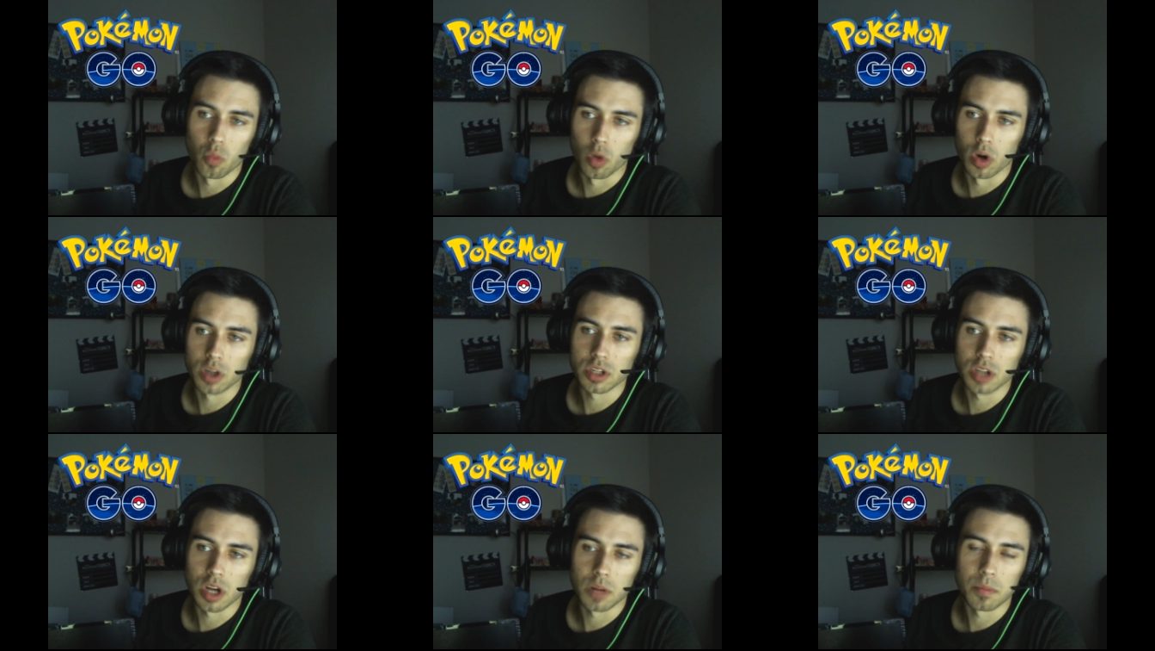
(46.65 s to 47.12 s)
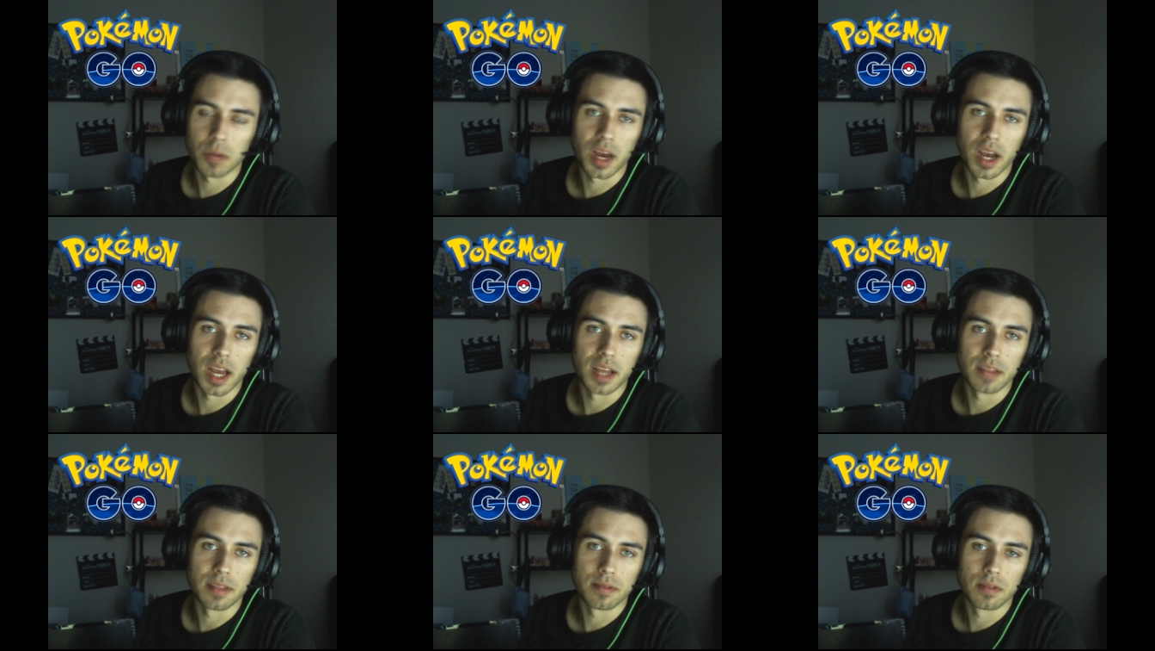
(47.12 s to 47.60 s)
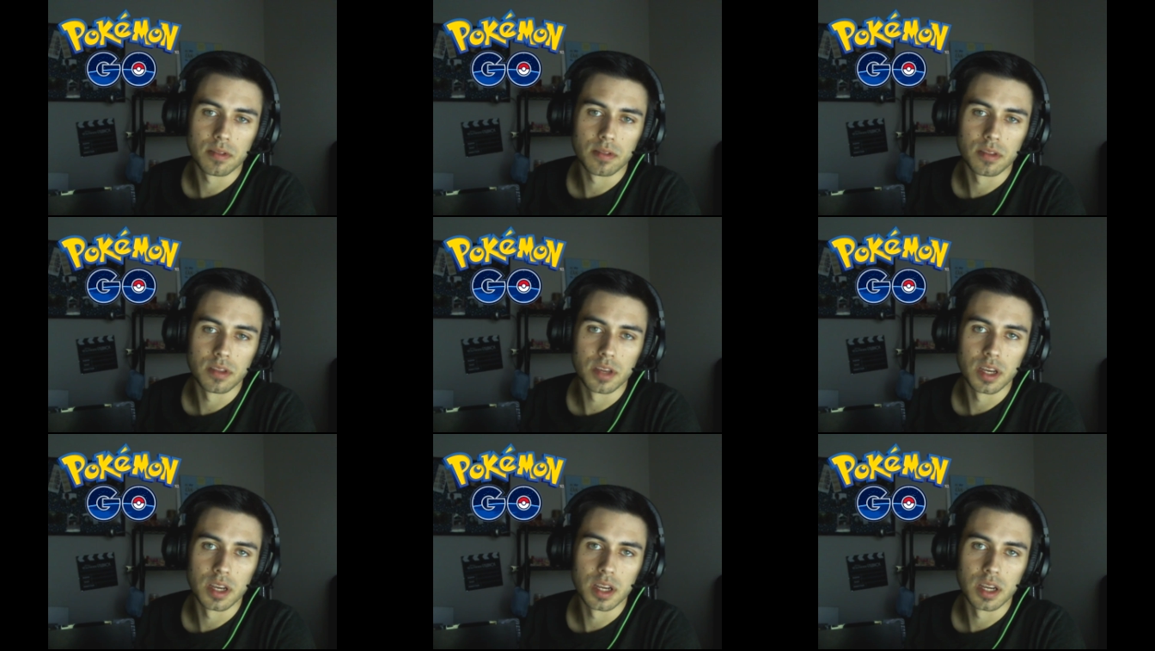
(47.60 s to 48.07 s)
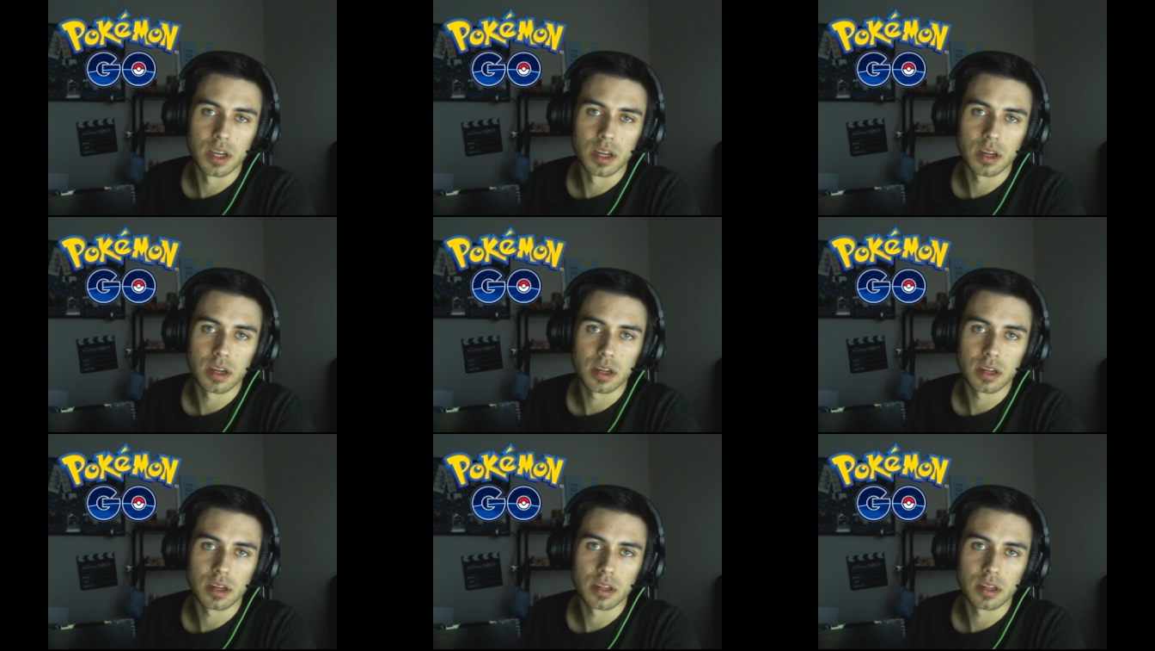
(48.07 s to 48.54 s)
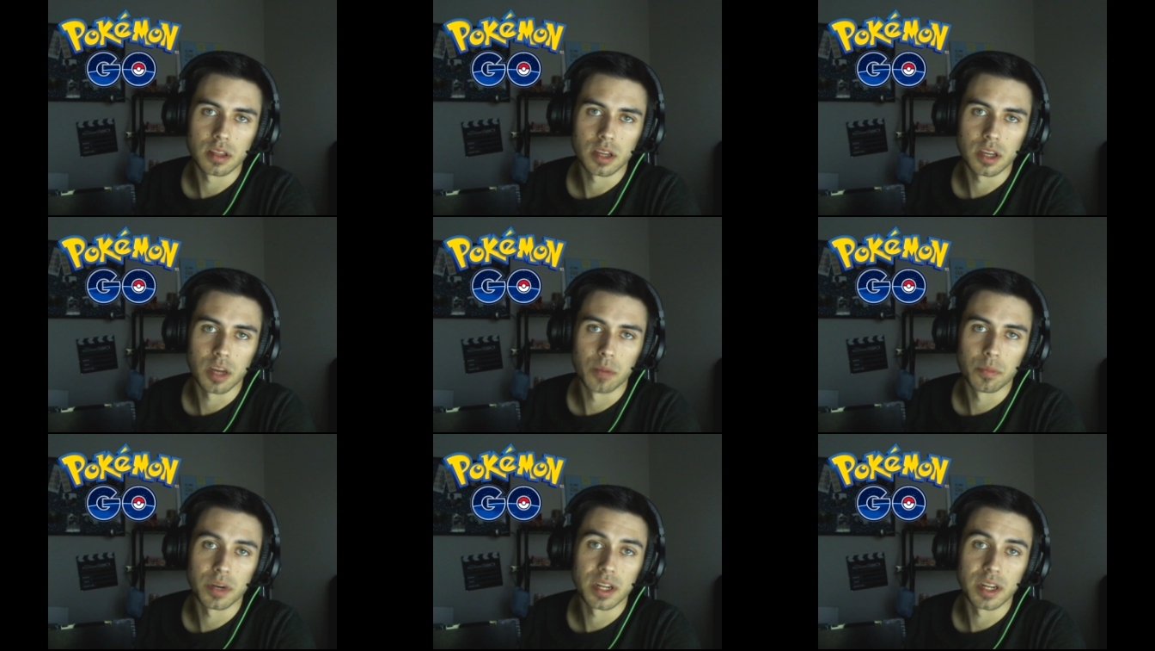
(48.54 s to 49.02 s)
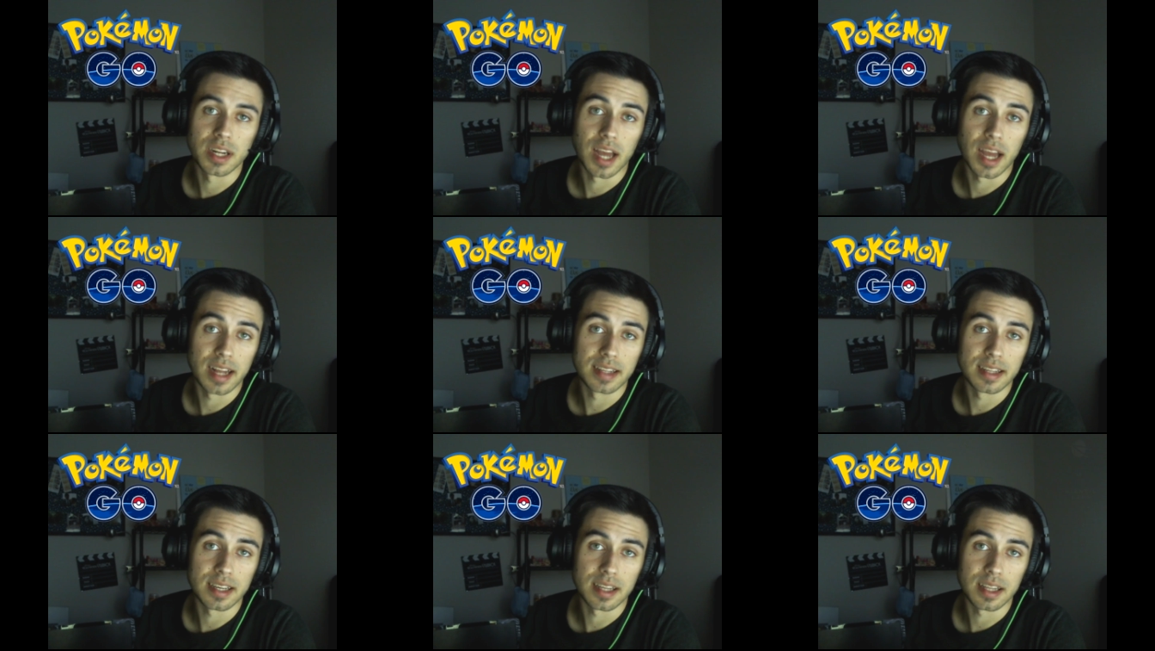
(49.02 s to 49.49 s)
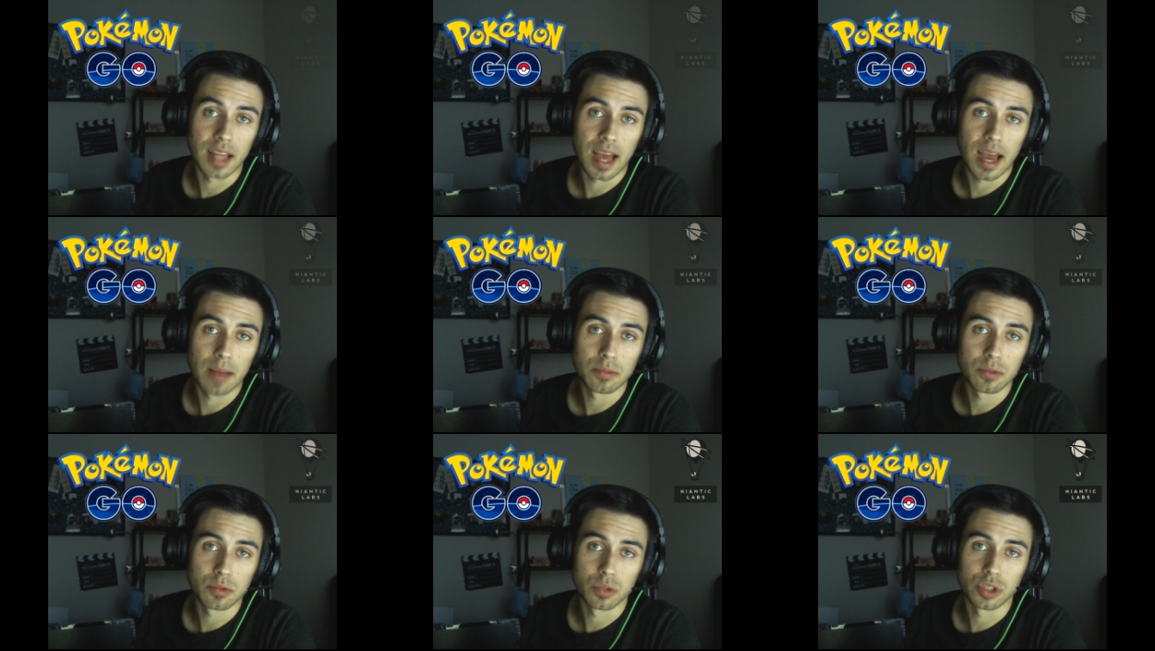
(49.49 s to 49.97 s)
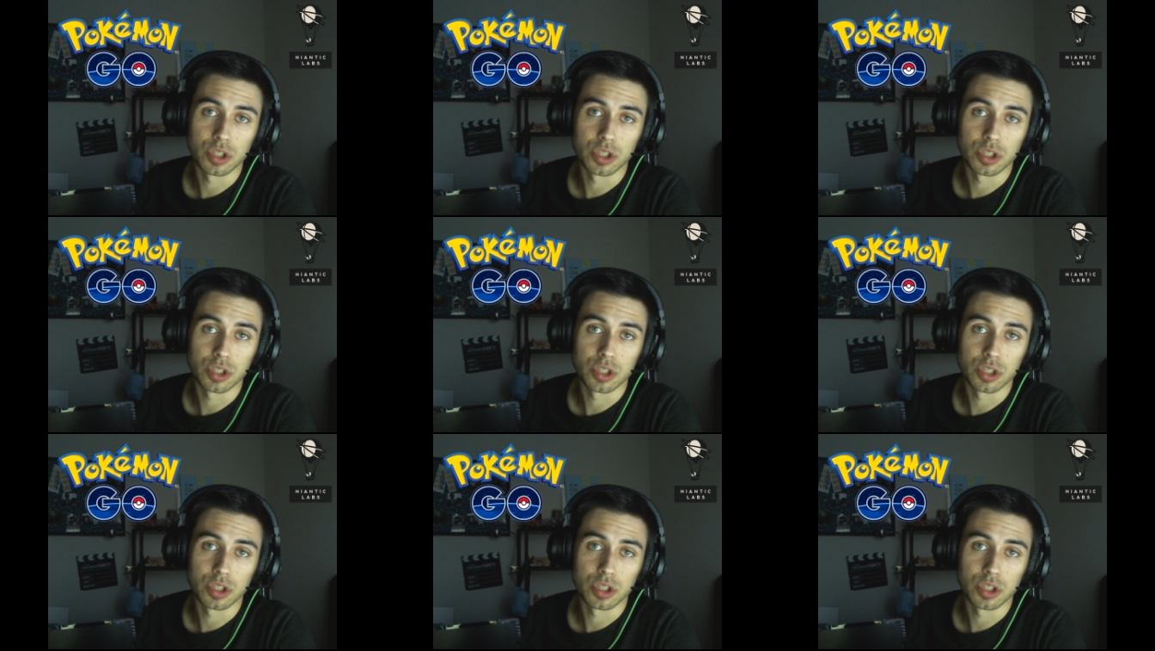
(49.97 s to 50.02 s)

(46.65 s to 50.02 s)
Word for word: worked on by the the company Niantic Labs,